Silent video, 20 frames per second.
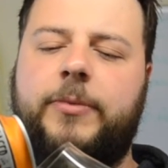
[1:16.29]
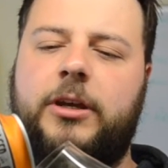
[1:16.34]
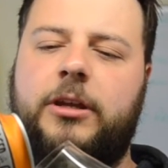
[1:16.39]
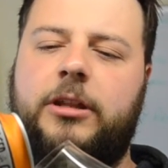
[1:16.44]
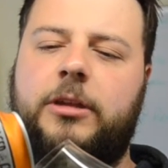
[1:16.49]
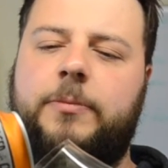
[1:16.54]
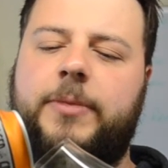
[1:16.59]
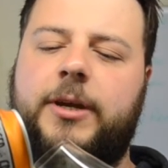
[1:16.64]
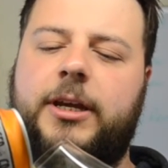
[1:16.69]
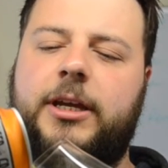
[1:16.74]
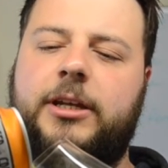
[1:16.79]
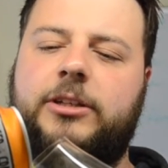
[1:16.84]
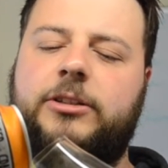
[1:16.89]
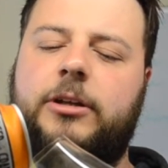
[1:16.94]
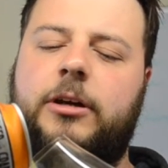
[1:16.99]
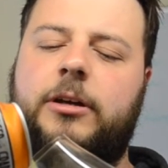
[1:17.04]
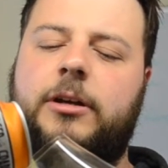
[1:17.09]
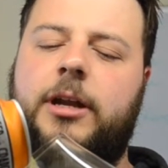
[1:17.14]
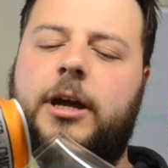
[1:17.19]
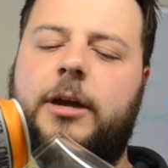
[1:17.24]
They are the
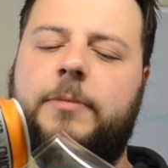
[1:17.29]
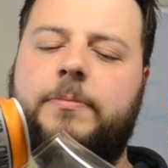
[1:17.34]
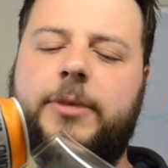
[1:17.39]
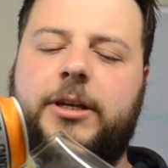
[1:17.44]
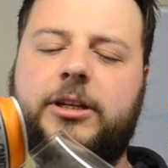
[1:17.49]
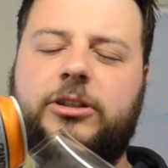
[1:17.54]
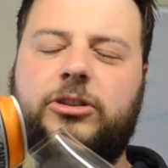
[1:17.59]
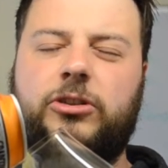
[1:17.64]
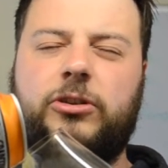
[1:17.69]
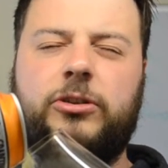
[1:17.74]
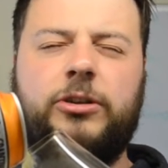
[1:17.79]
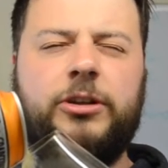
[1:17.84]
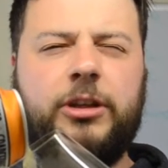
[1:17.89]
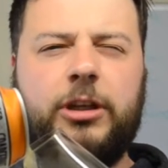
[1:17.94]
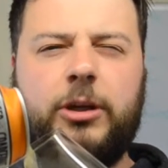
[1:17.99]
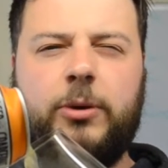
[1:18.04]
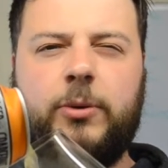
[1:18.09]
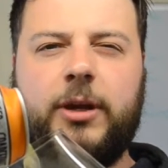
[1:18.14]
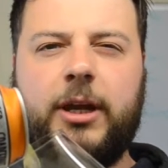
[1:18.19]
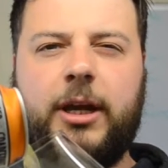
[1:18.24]
biggest online beer store in
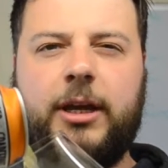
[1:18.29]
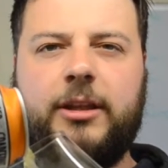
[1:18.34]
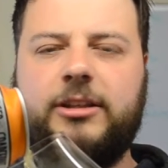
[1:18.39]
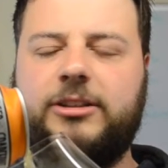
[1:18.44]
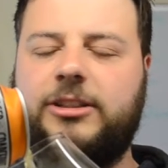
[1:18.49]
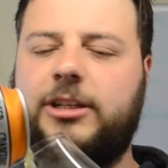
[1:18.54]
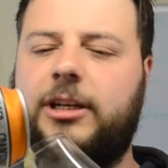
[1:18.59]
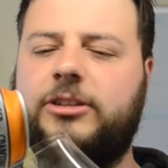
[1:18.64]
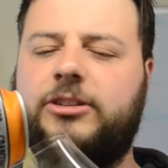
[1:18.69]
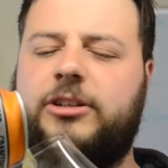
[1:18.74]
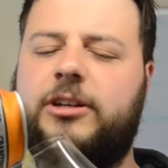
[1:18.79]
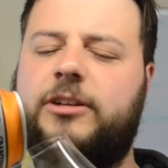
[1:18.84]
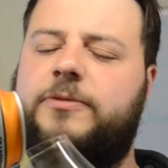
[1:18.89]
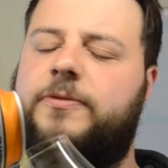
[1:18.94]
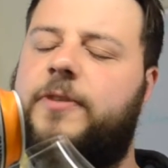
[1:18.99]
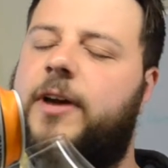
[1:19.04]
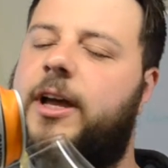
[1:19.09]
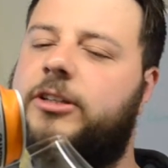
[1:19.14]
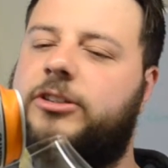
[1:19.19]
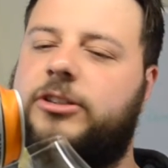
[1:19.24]
the UK, and their selection is
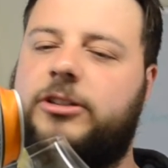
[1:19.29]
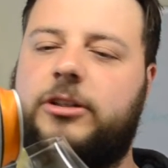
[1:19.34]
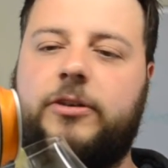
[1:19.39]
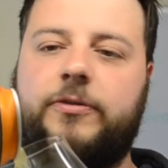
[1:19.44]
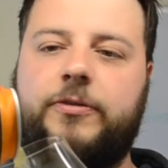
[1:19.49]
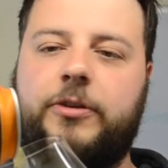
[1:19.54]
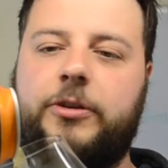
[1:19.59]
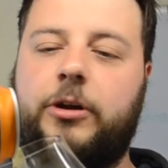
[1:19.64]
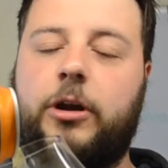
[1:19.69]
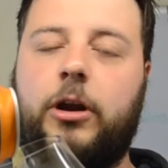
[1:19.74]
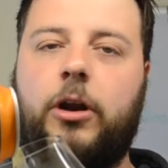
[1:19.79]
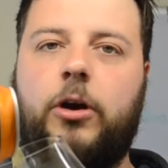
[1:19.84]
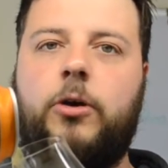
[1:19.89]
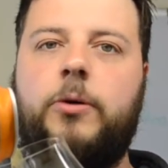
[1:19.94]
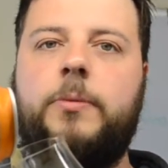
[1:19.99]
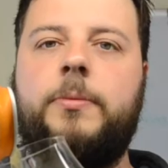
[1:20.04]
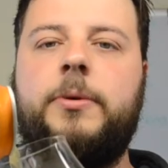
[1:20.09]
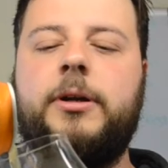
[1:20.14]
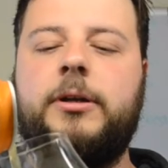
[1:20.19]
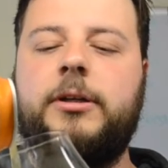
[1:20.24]
vast, covering the
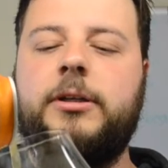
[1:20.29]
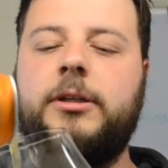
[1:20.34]
globe.